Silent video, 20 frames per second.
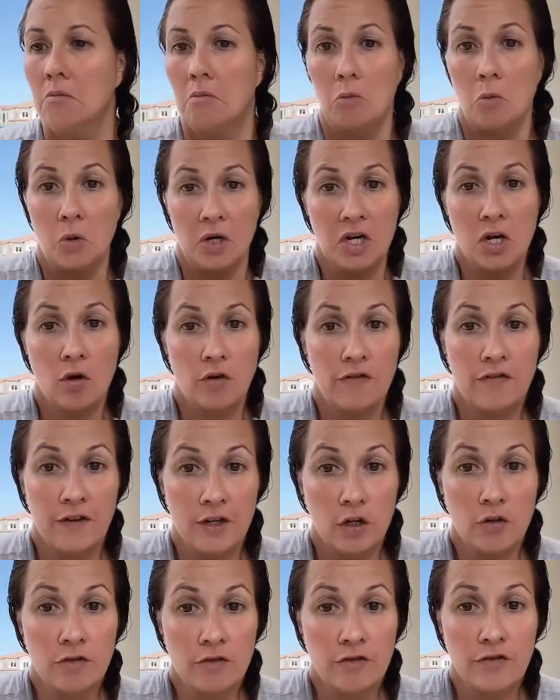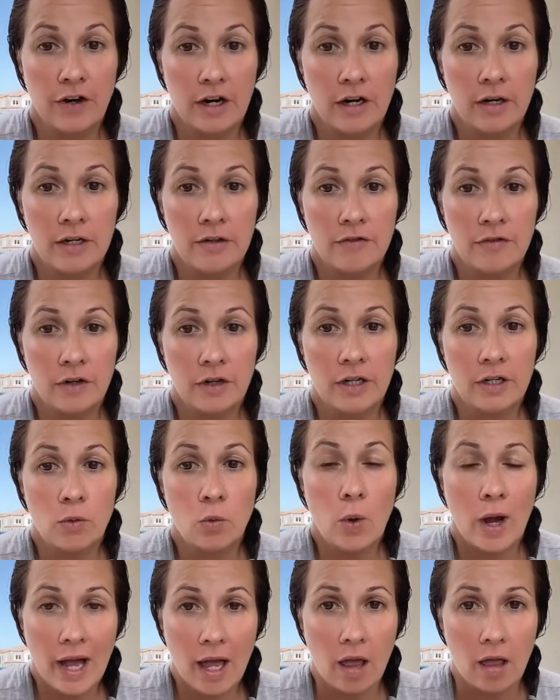we know fear very, very
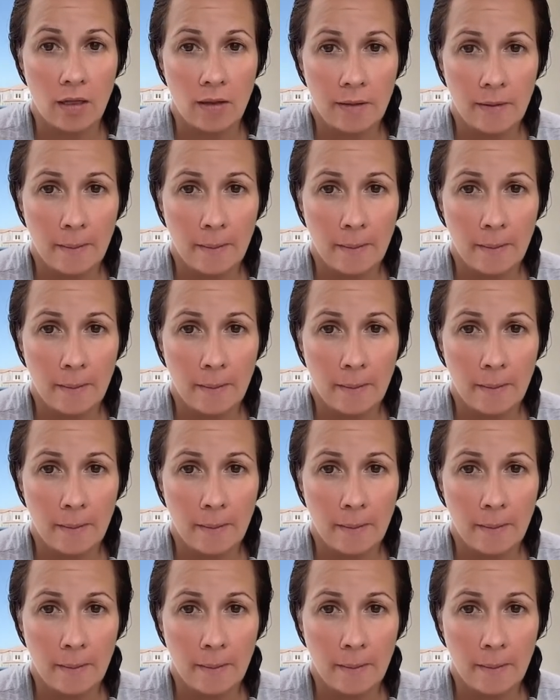well,